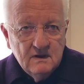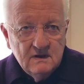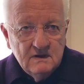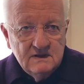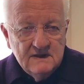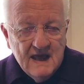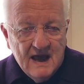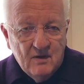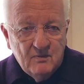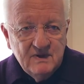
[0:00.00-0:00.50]

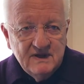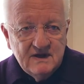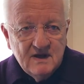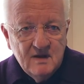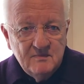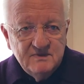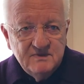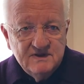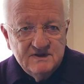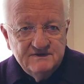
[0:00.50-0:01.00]
Now we
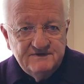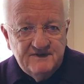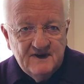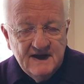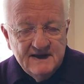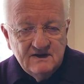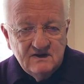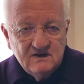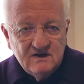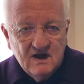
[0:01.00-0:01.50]
come to the
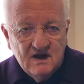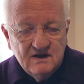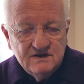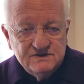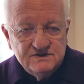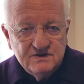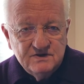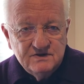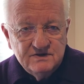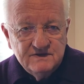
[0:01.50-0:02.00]
final
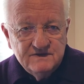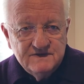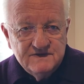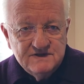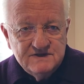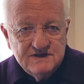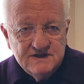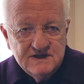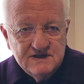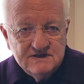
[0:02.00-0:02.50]
concert of the
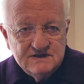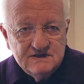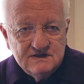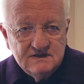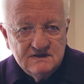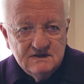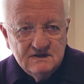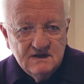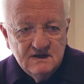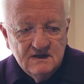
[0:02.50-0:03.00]

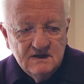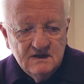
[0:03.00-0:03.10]
season,